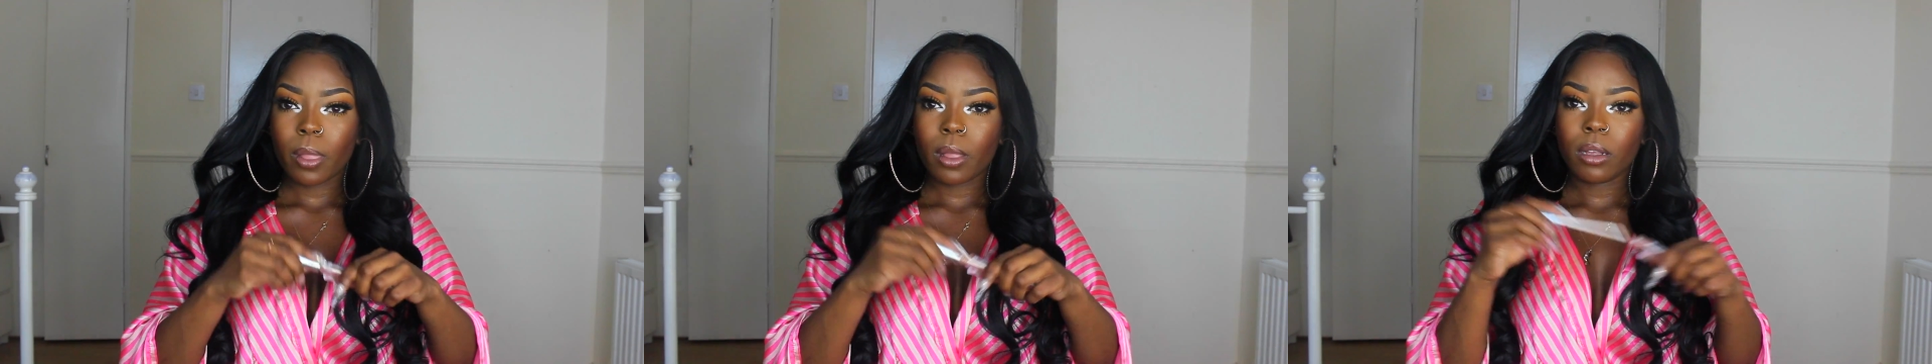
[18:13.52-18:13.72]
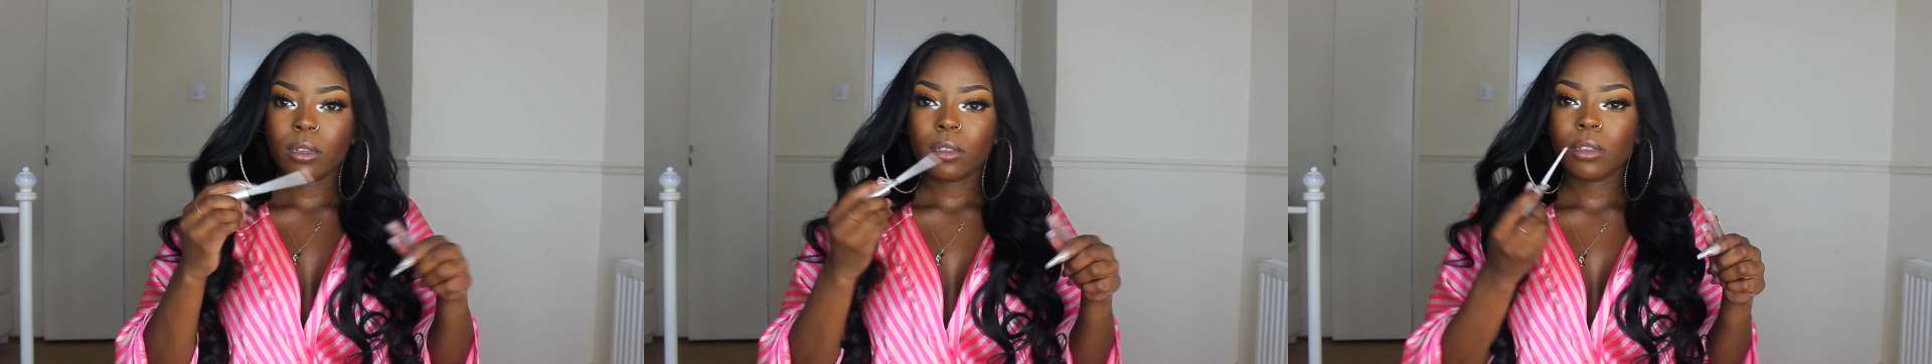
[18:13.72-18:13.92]

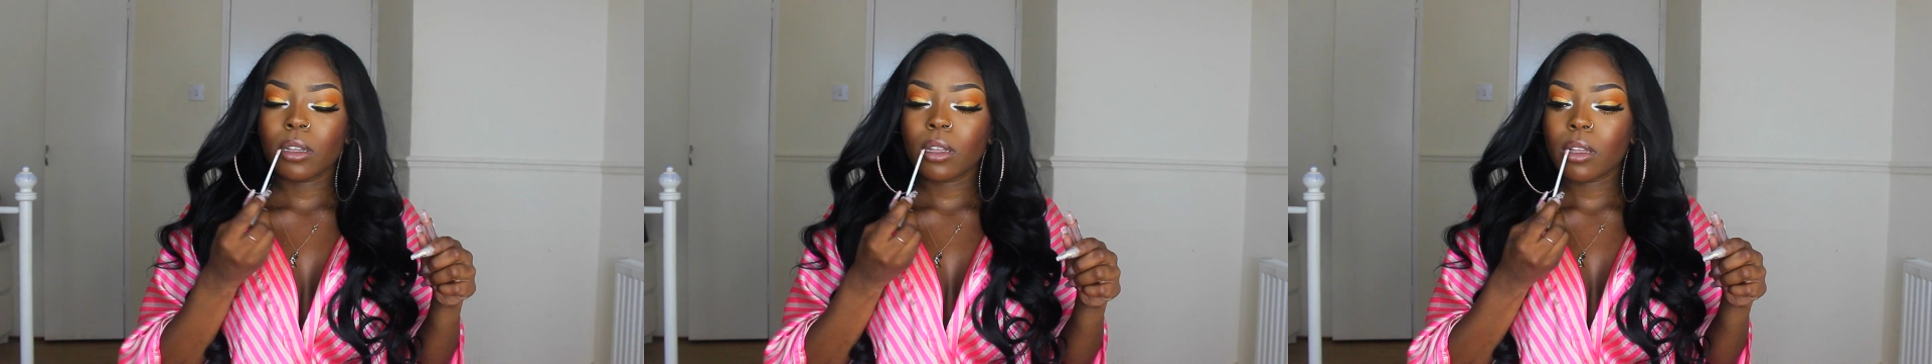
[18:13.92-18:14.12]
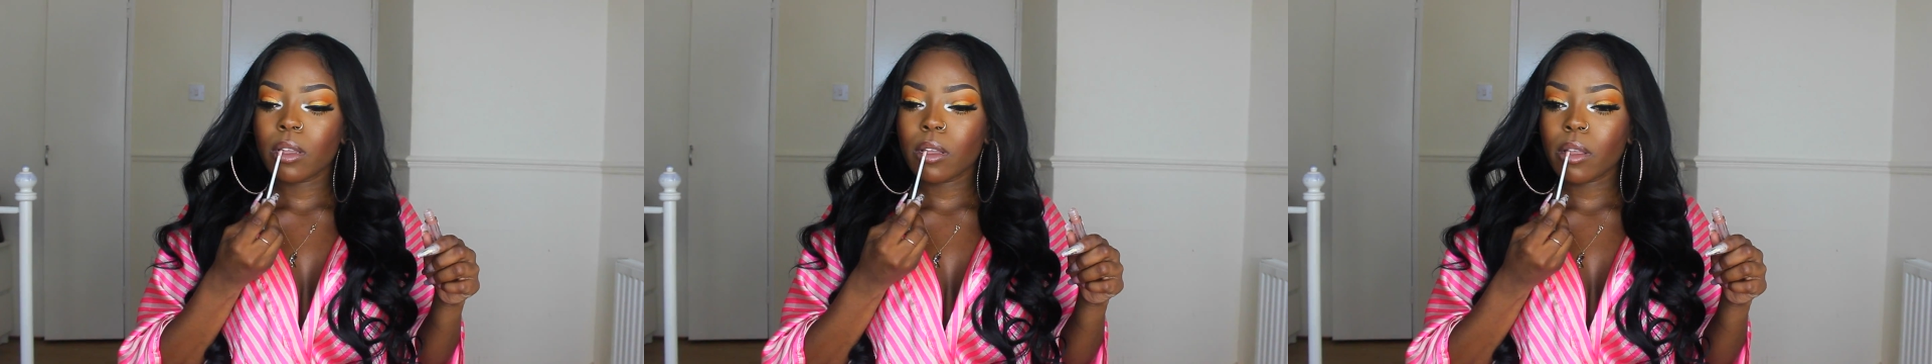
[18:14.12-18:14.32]

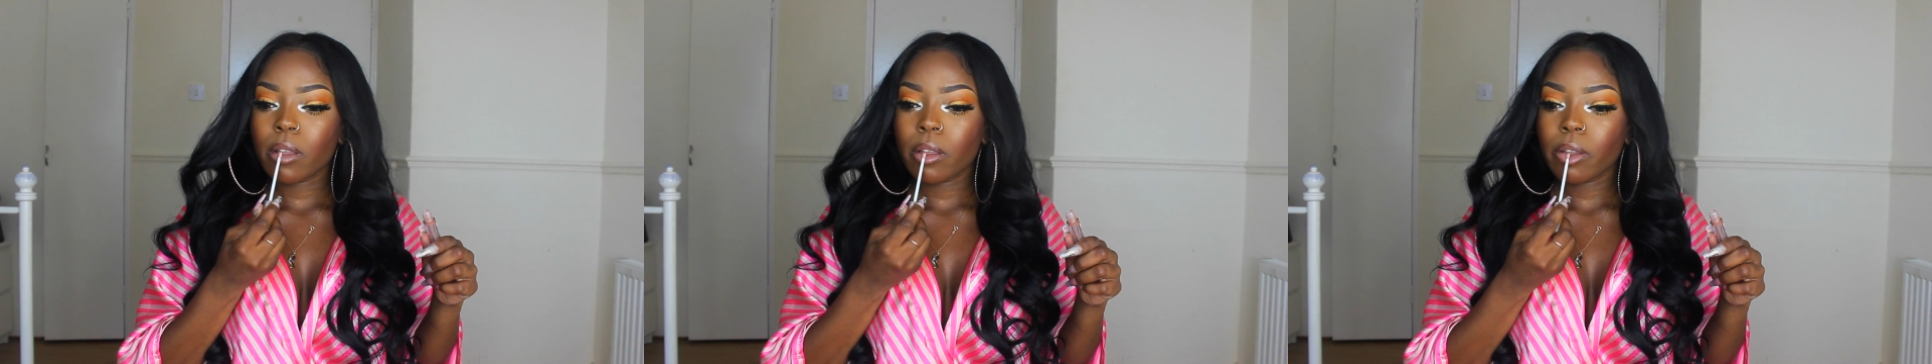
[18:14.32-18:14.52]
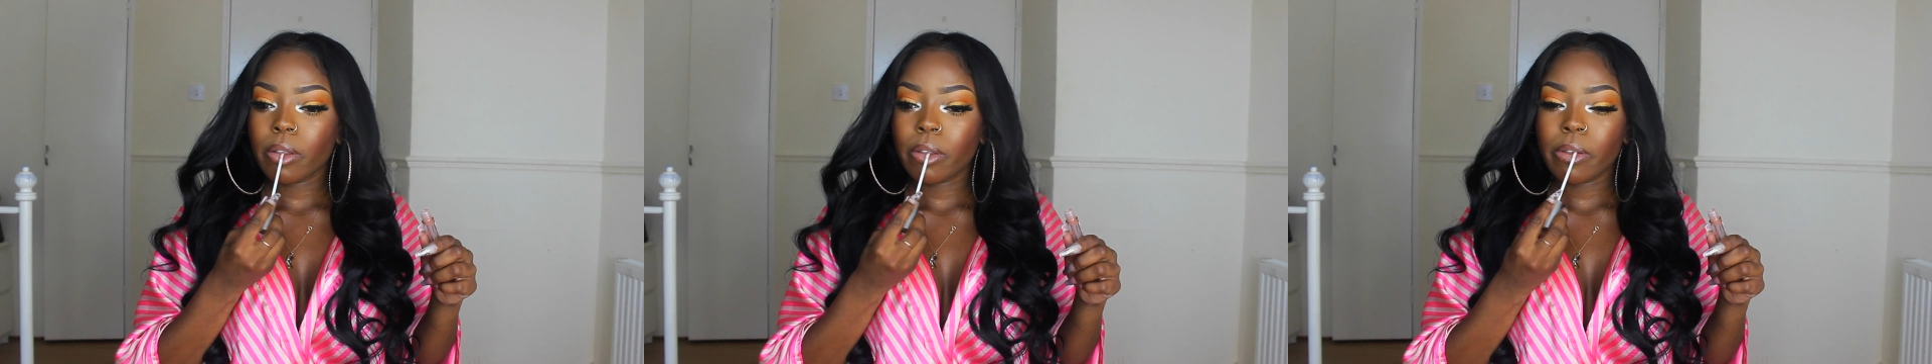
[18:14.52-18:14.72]
At least you
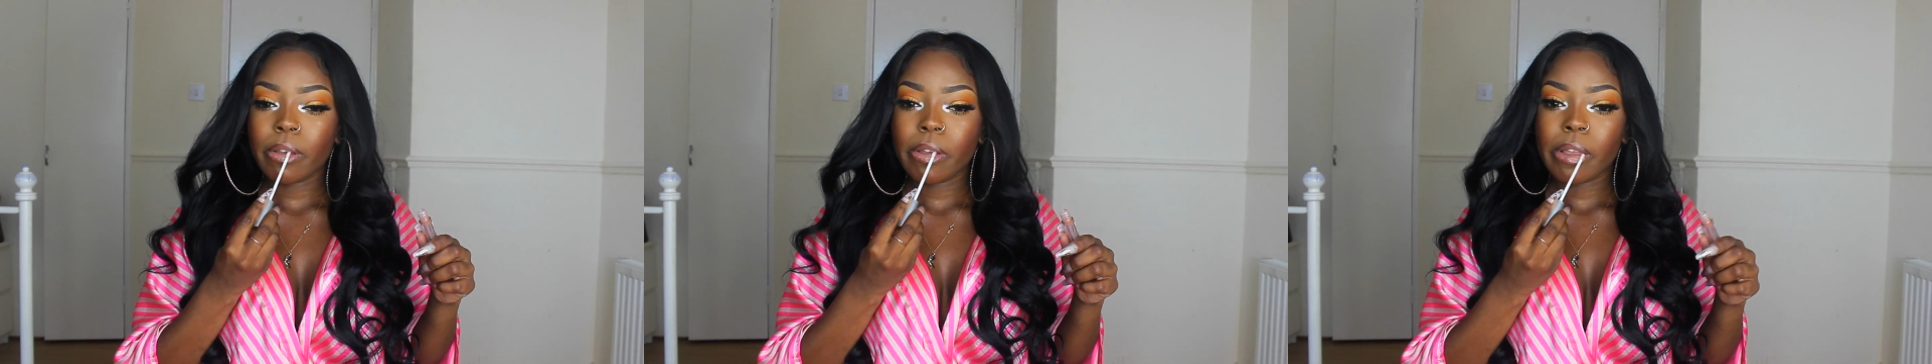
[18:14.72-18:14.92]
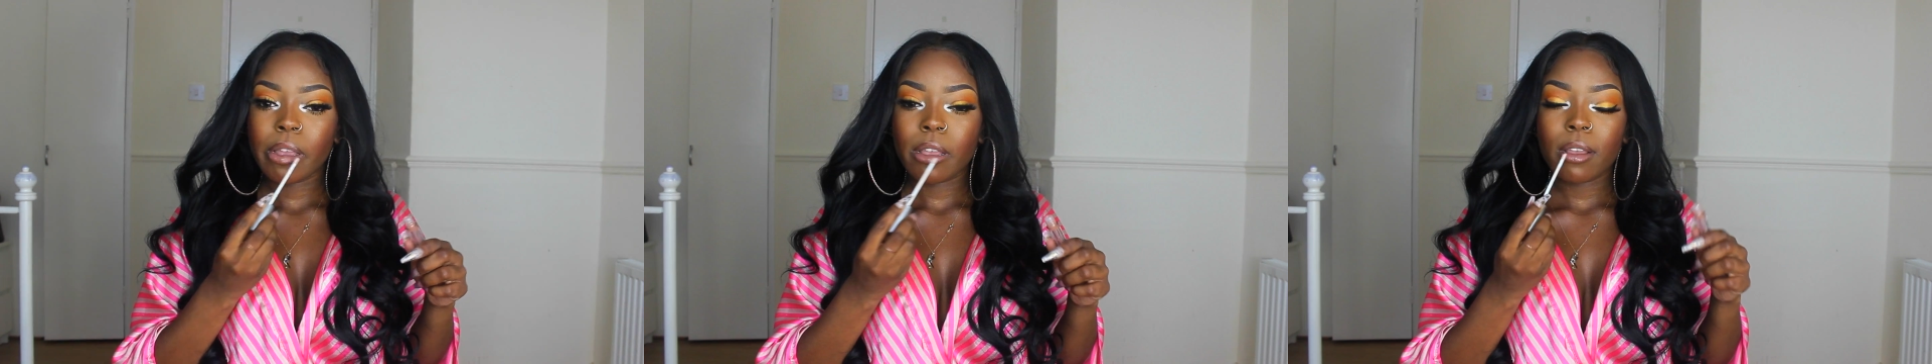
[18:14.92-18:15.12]
know it can
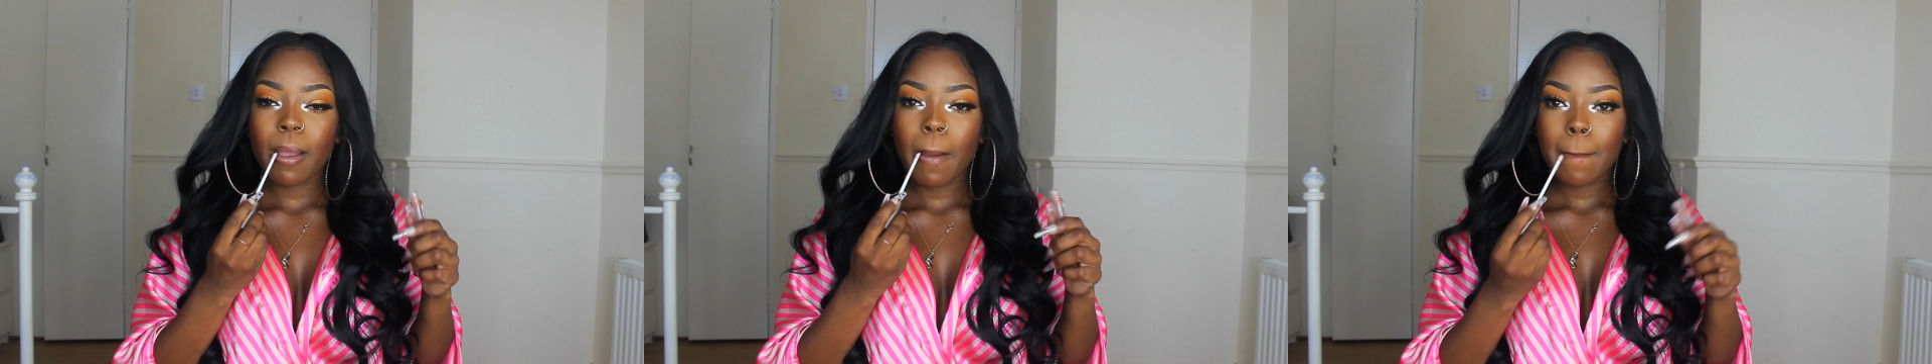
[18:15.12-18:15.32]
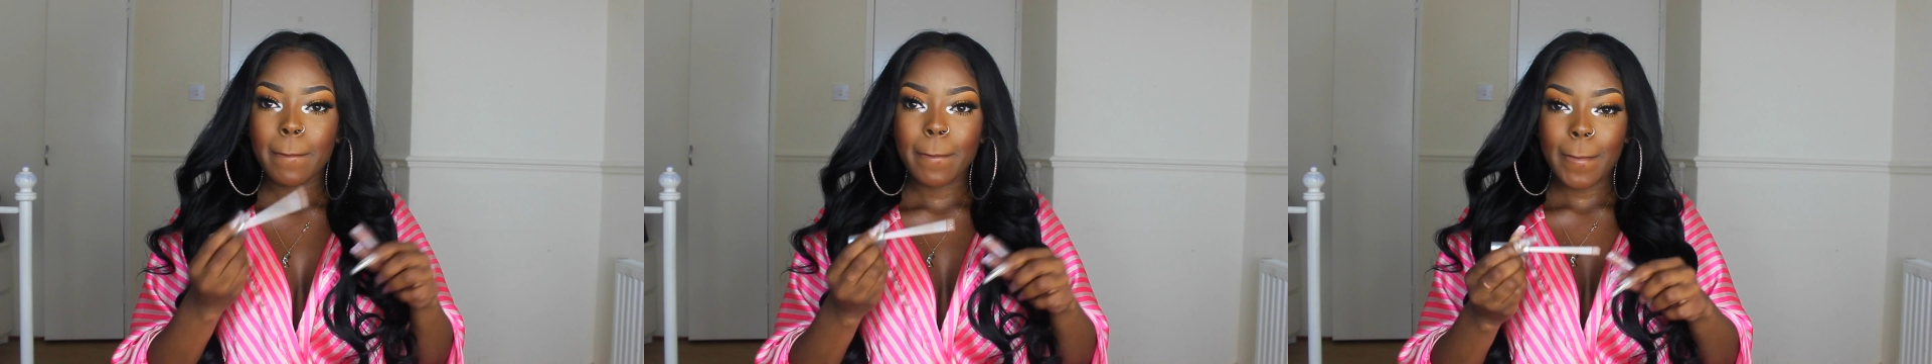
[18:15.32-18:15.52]
hold a
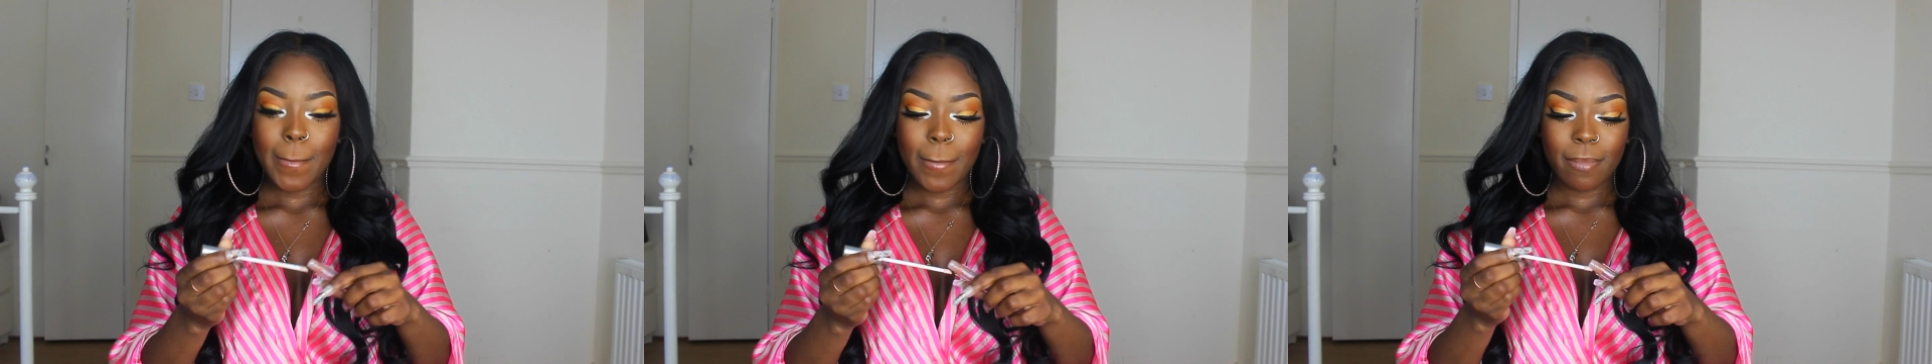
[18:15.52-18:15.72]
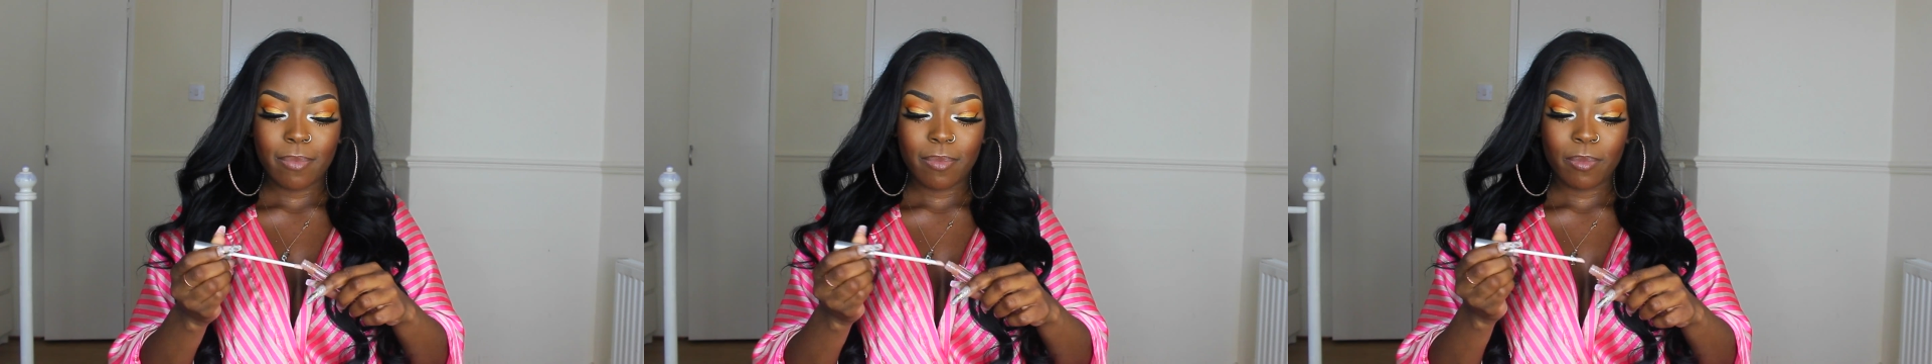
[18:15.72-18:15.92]

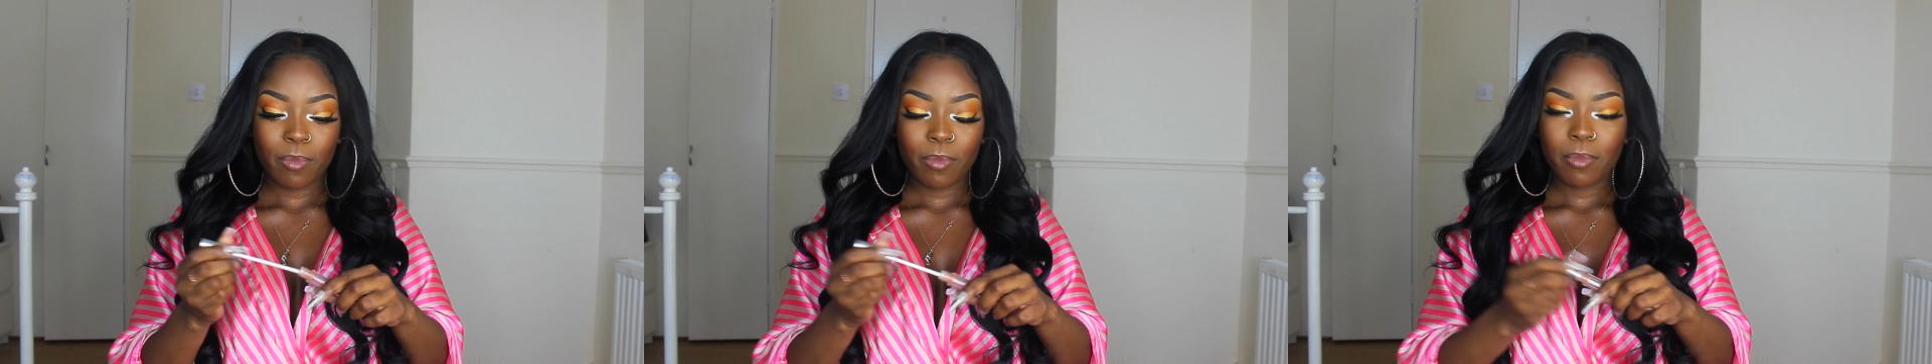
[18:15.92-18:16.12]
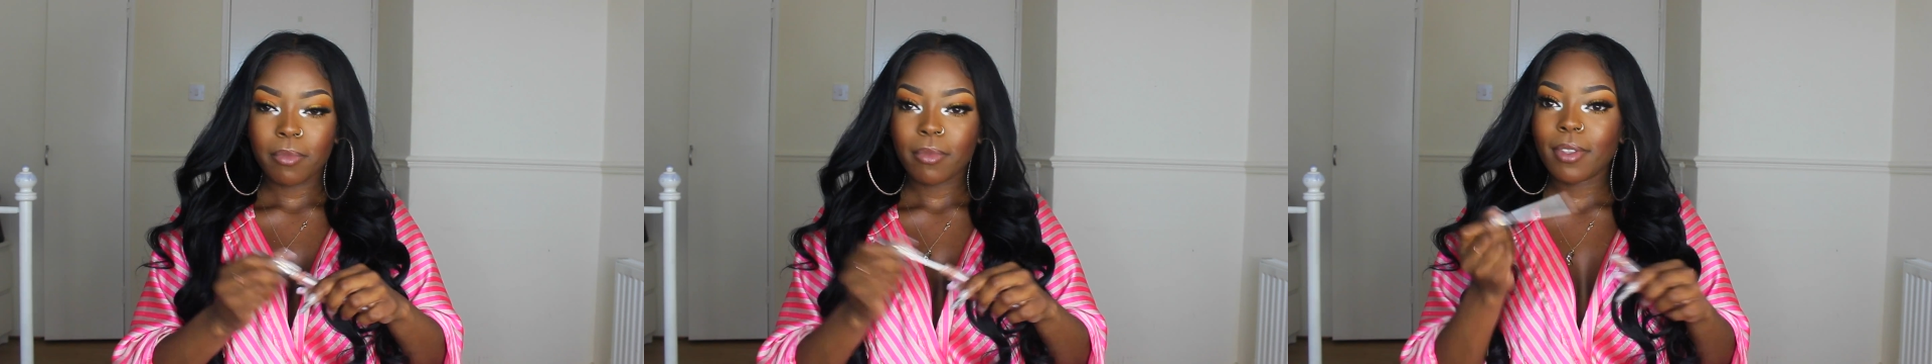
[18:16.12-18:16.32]

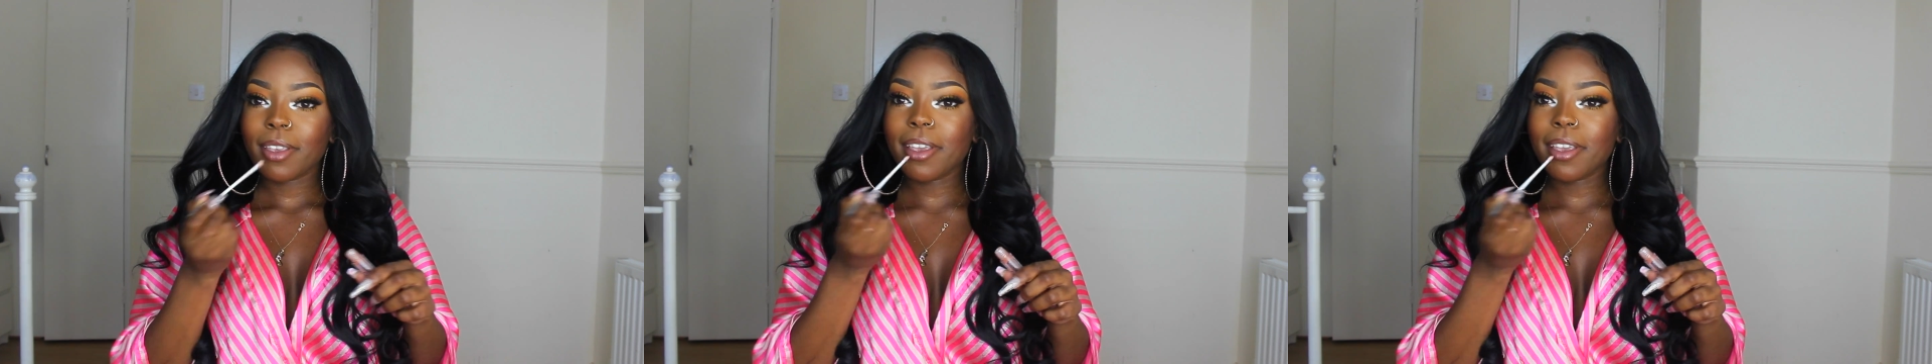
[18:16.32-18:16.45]
curl.